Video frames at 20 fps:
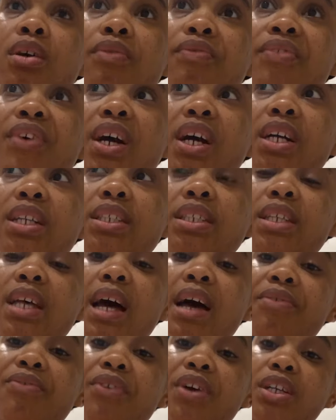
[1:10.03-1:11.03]
First,
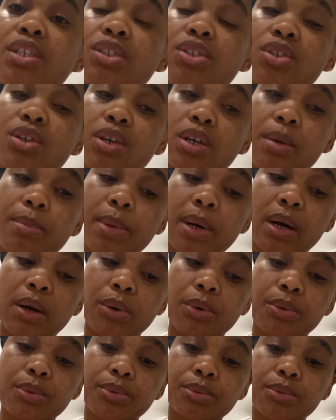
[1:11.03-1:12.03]
I first talk
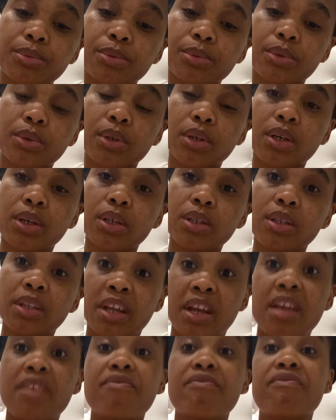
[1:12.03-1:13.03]
about the
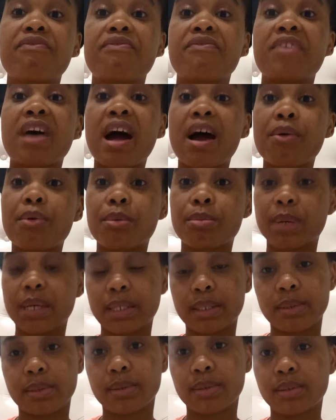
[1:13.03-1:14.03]
environment.
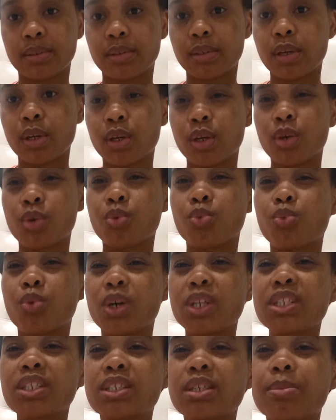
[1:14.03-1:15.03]
What
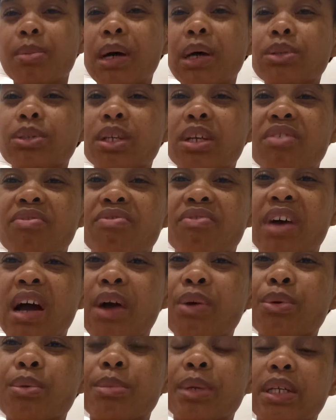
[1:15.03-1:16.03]
it's about the
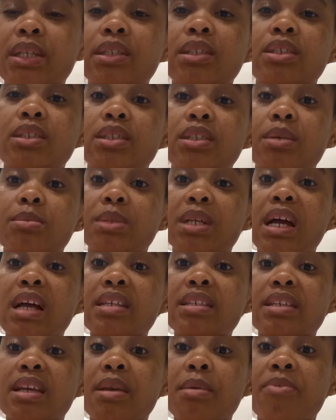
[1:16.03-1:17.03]
environment.
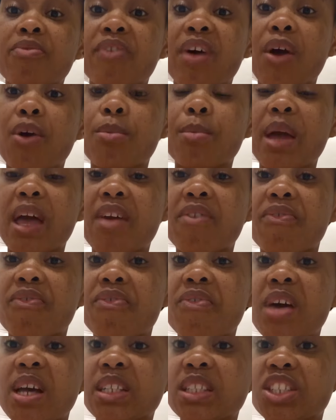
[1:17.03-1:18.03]
Sometimes the environment
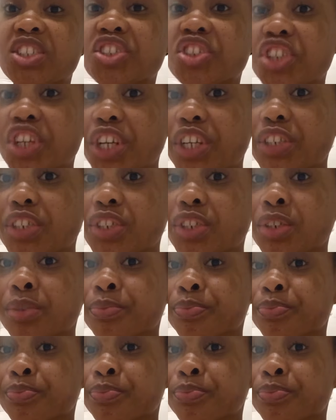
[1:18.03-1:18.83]
affect the change.